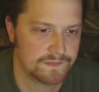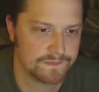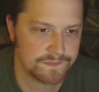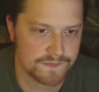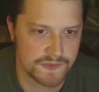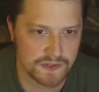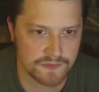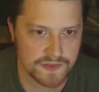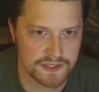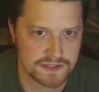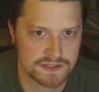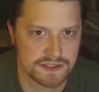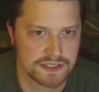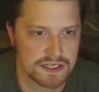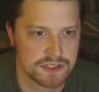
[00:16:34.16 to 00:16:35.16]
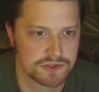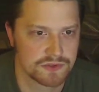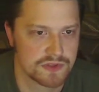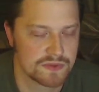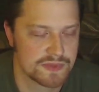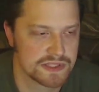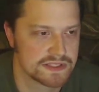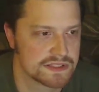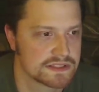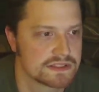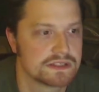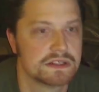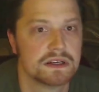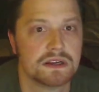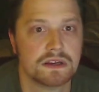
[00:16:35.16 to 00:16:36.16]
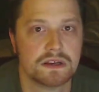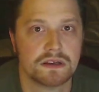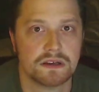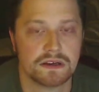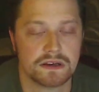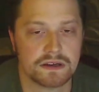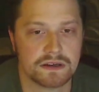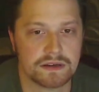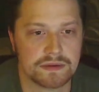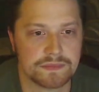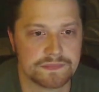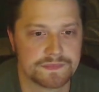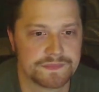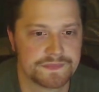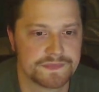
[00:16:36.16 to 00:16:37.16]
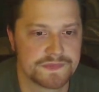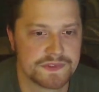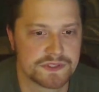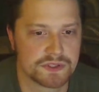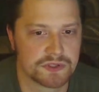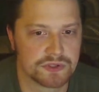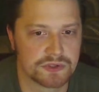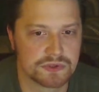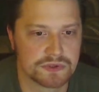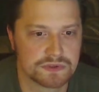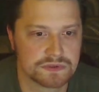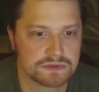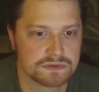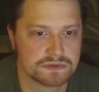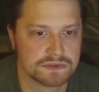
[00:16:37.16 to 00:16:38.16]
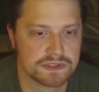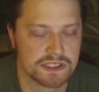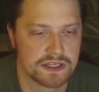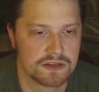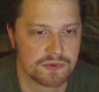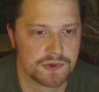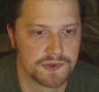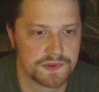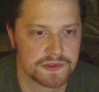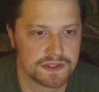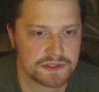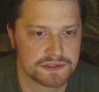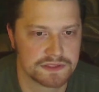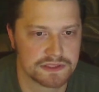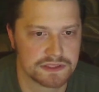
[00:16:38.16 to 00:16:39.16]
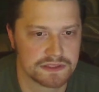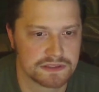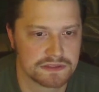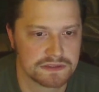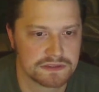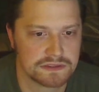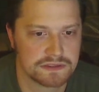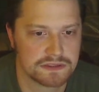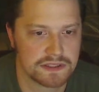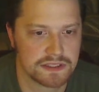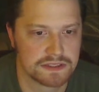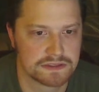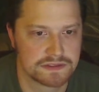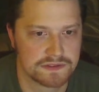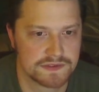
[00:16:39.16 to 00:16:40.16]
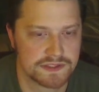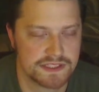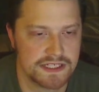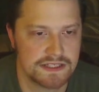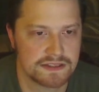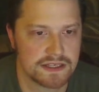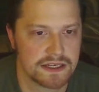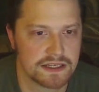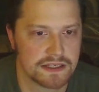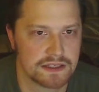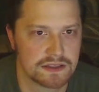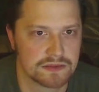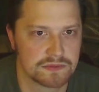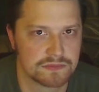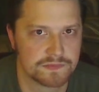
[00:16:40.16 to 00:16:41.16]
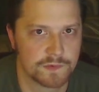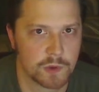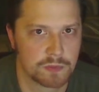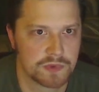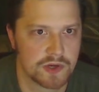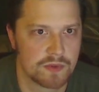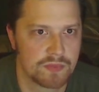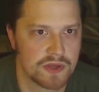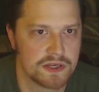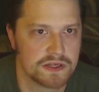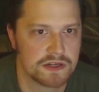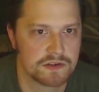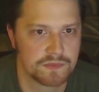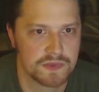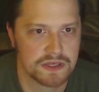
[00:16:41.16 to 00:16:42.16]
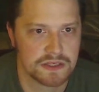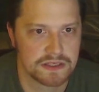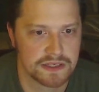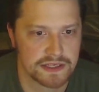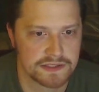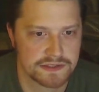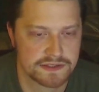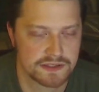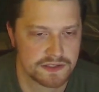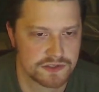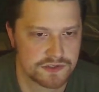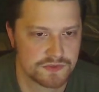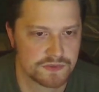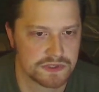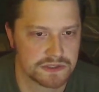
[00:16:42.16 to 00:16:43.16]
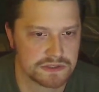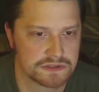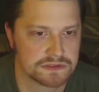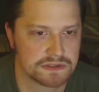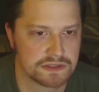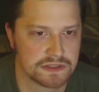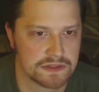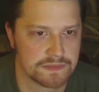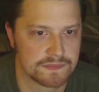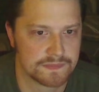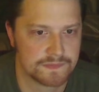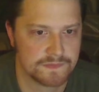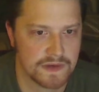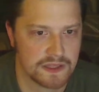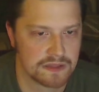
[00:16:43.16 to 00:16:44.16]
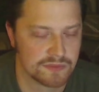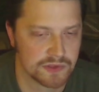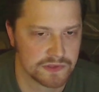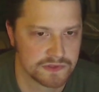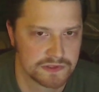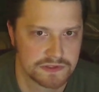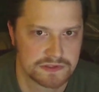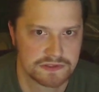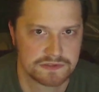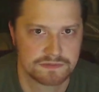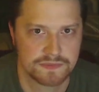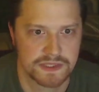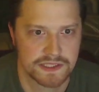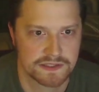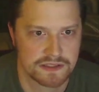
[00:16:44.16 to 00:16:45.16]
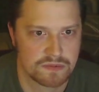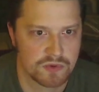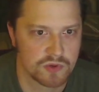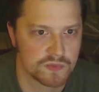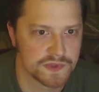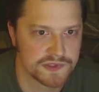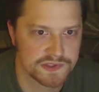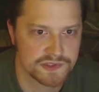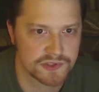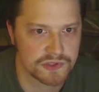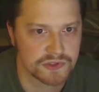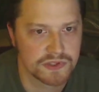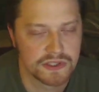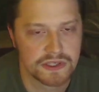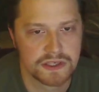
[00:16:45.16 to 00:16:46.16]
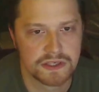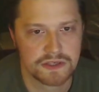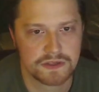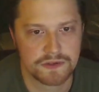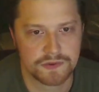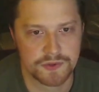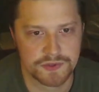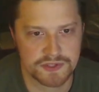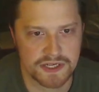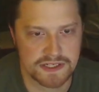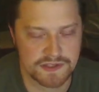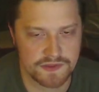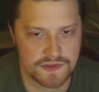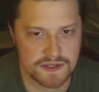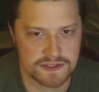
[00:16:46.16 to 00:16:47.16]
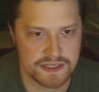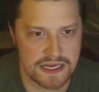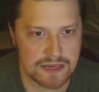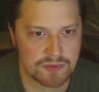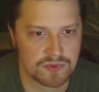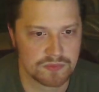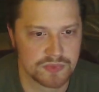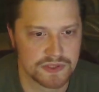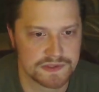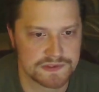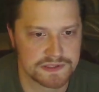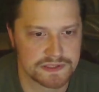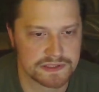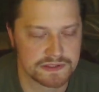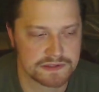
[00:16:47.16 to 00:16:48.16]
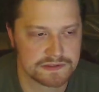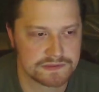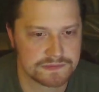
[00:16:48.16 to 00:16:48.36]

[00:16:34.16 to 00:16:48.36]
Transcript: you know that's the nature of the business. Um, so to anyone that uh, has seen that and formed an opinion of me as such, well, I'm fallible. It's because I'm human. So those kinds of things happen. But, uh,